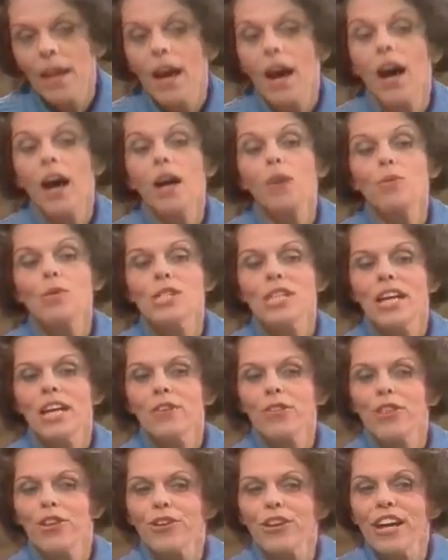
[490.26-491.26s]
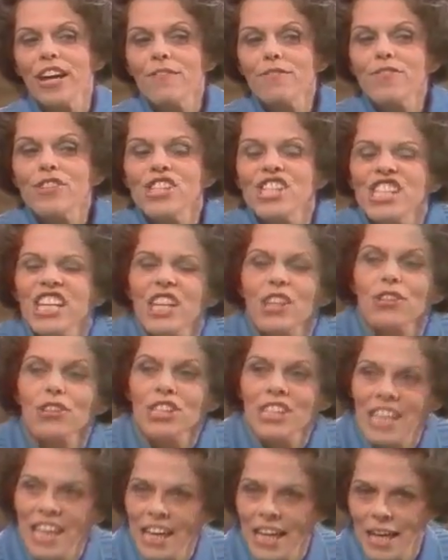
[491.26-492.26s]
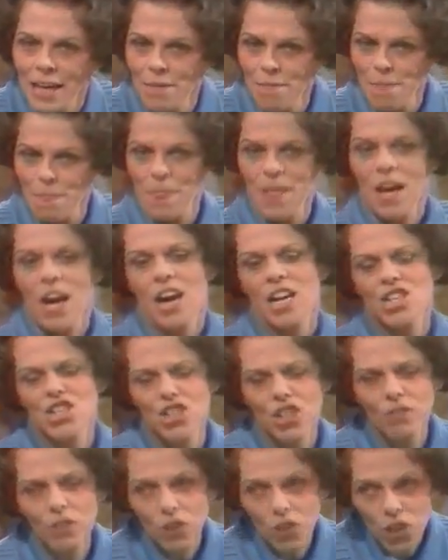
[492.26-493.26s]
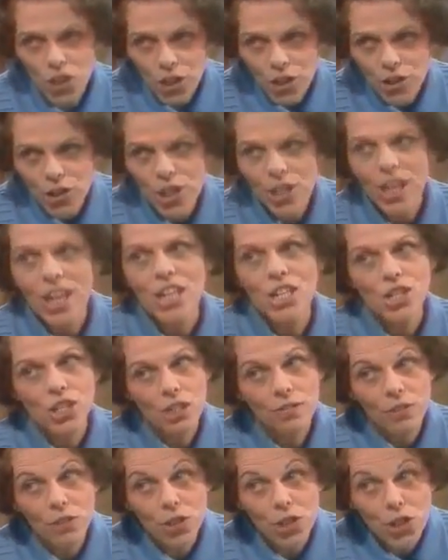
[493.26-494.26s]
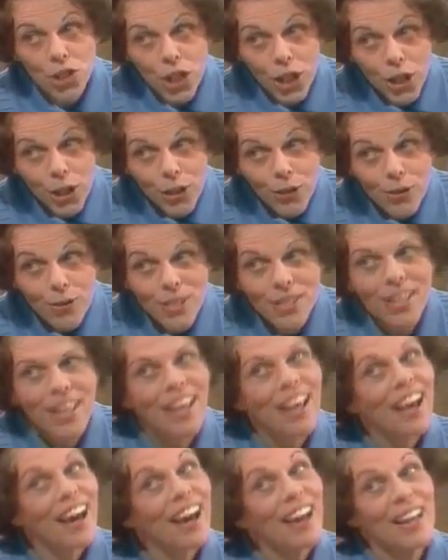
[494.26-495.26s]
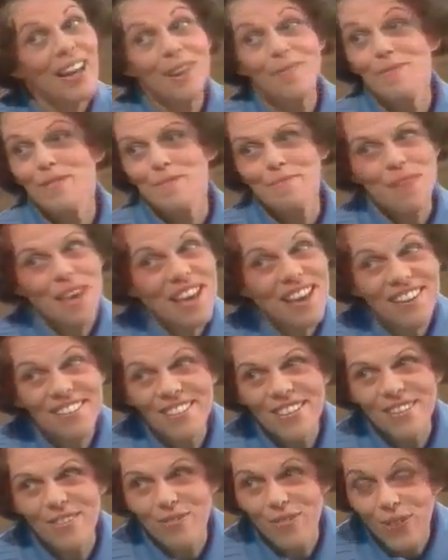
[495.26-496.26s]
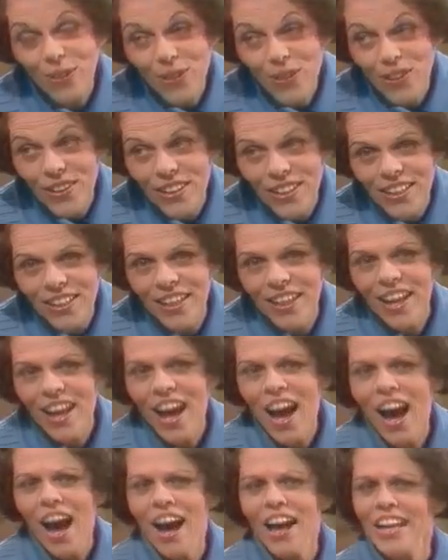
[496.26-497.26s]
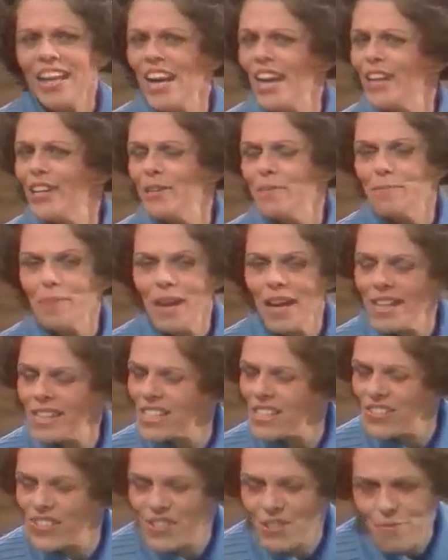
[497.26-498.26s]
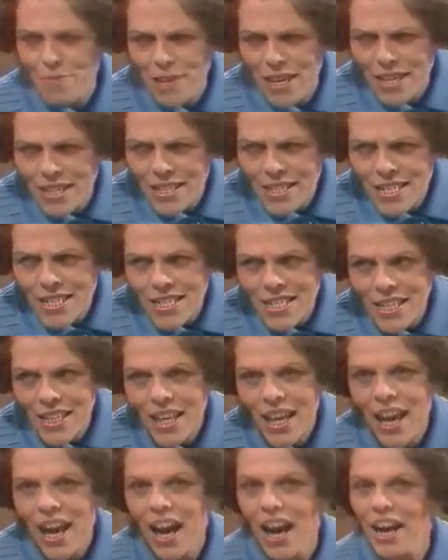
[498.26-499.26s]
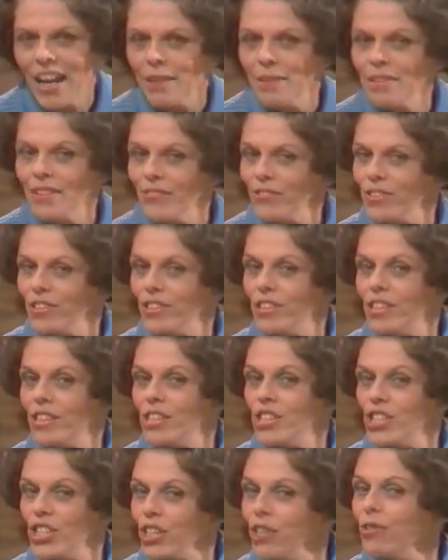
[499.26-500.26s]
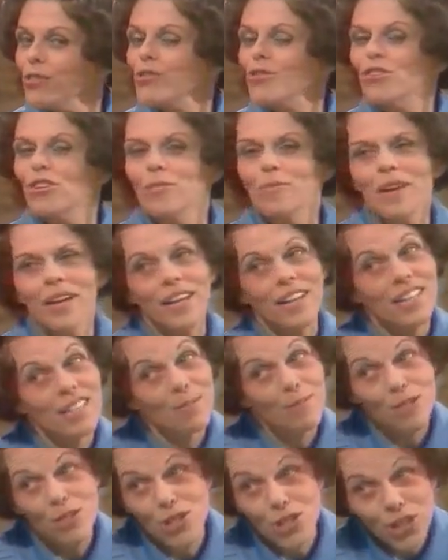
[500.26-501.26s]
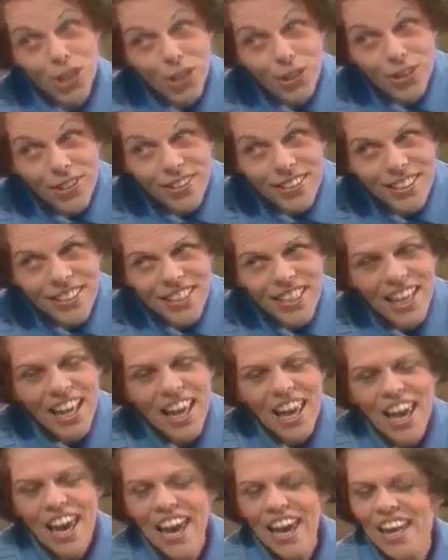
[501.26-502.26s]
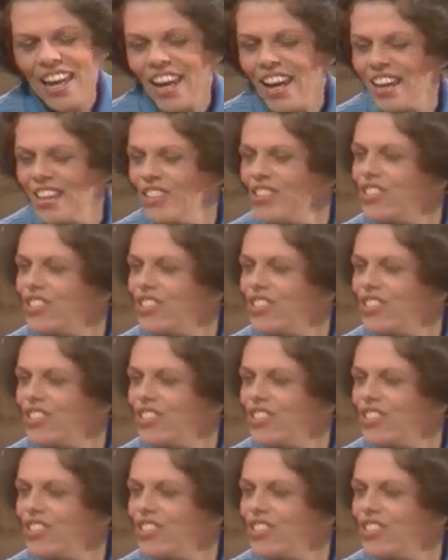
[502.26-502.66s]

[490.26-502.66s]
I was out there every single day. I shoveled dirt, I shoveled stones, I helped to pound the floor, I carried bags of cement, I lifted the shingles on my husband's shoulders, and I